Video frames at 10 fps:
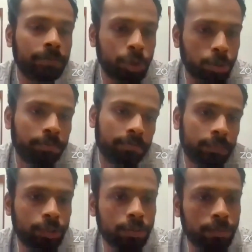so
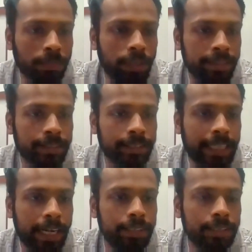I think the
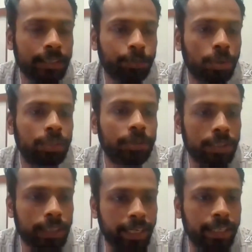challenge is upon the
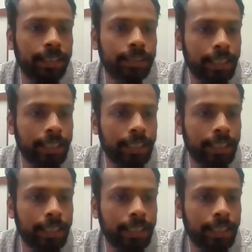society,